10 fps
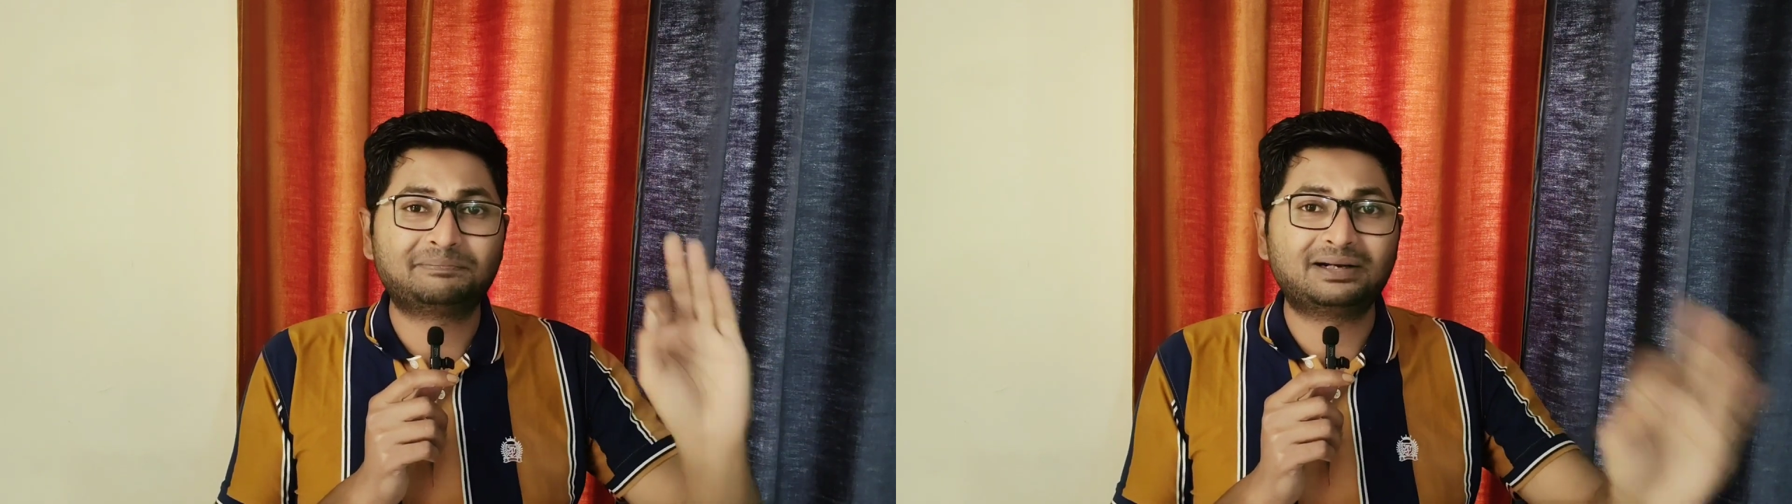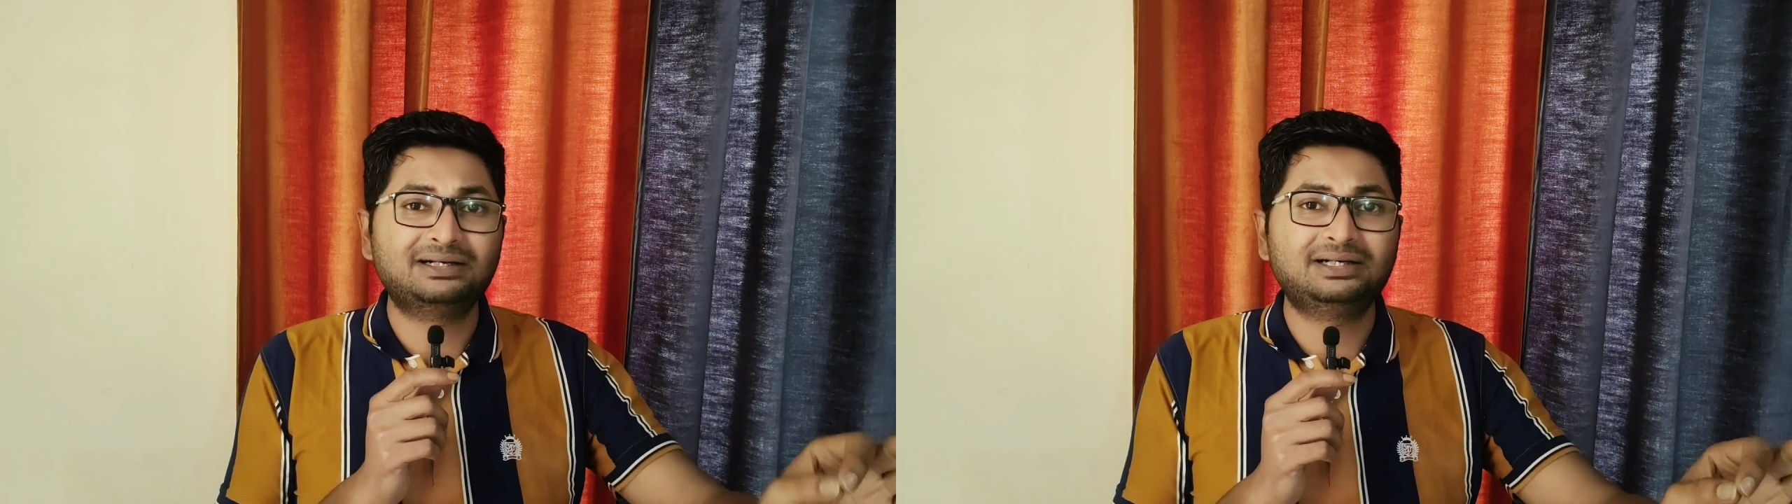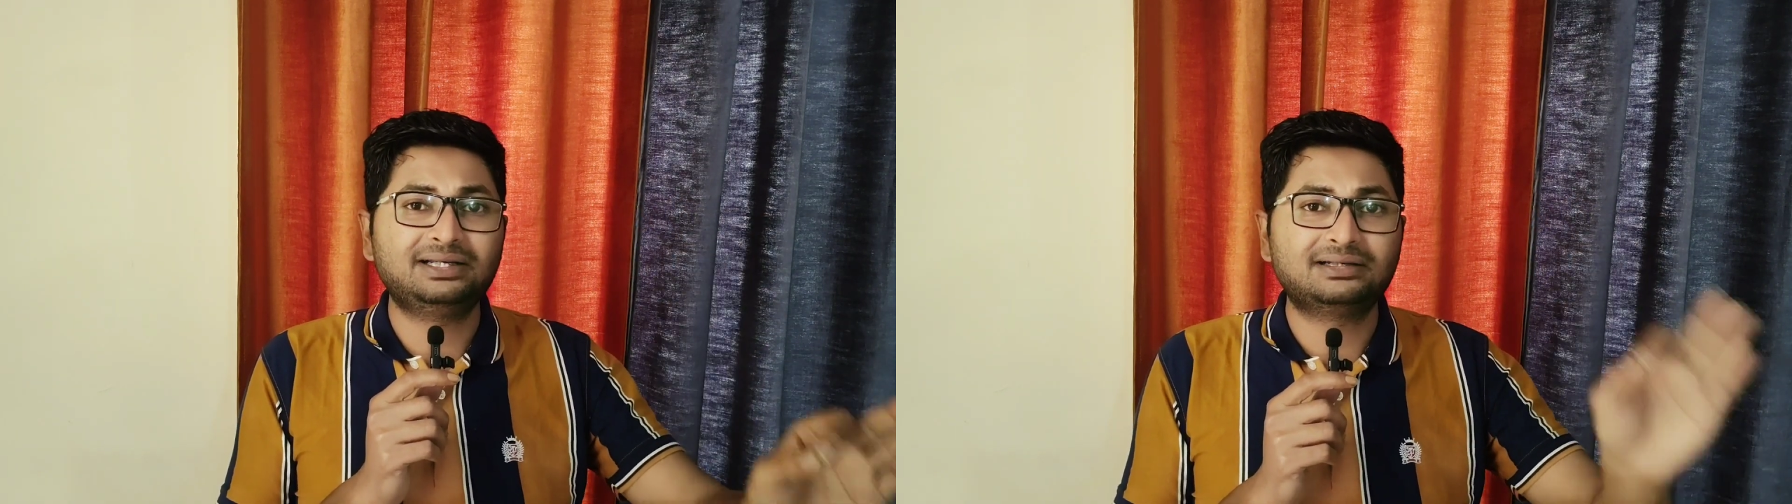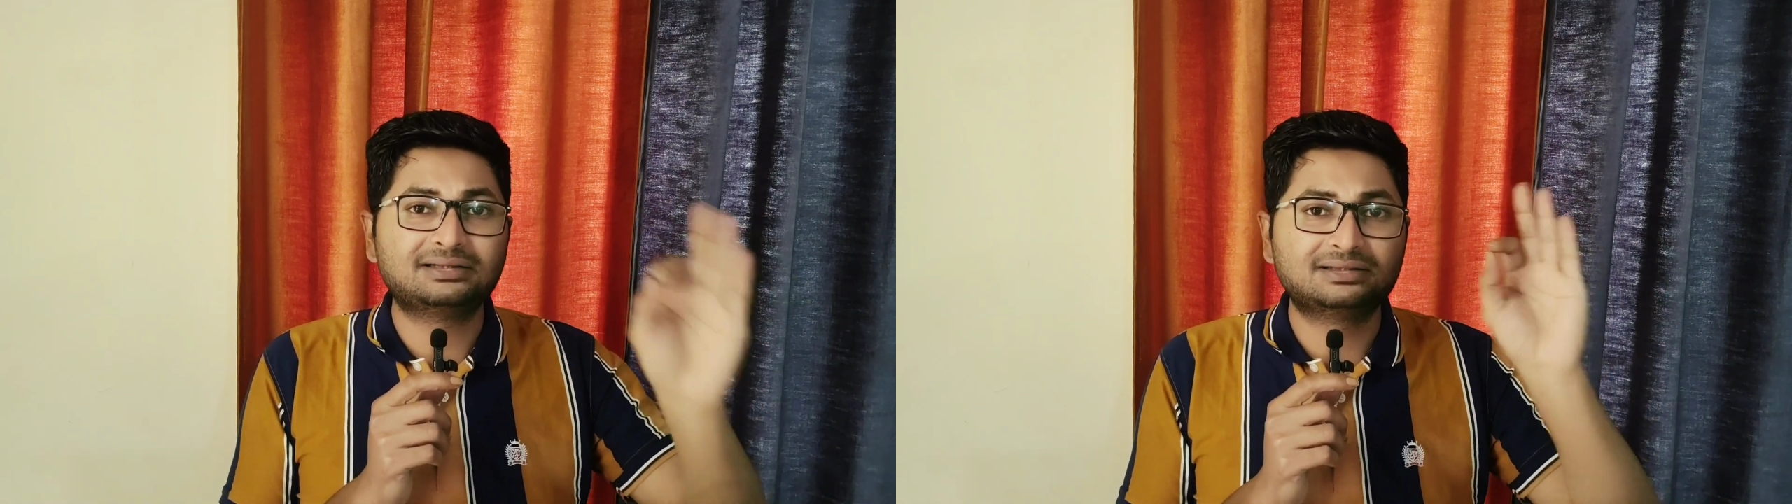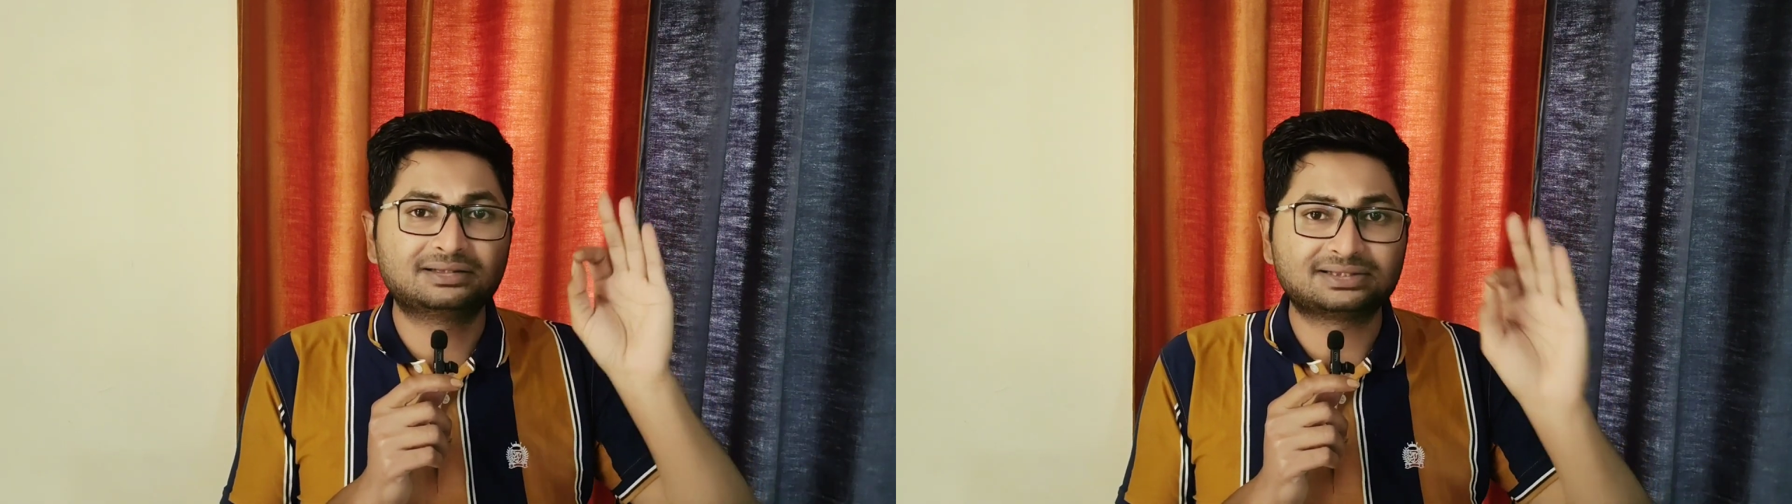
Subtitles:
particular